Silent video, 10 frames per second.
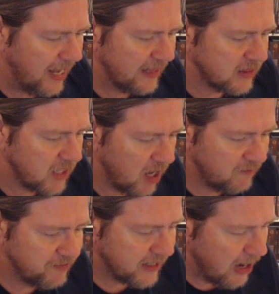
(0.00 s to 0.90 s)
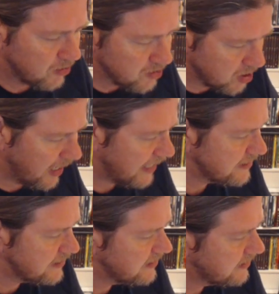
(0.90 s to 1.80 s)
love the character
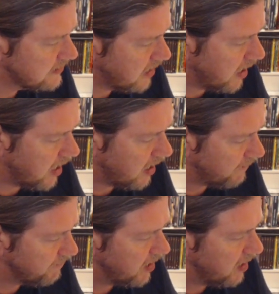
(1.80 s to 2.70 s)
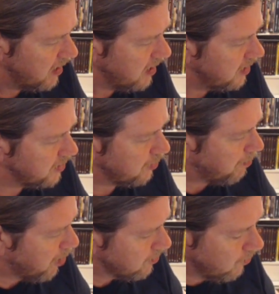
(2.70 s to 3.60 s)
classes.
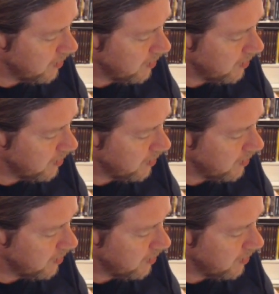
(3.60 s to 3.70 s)
Part 1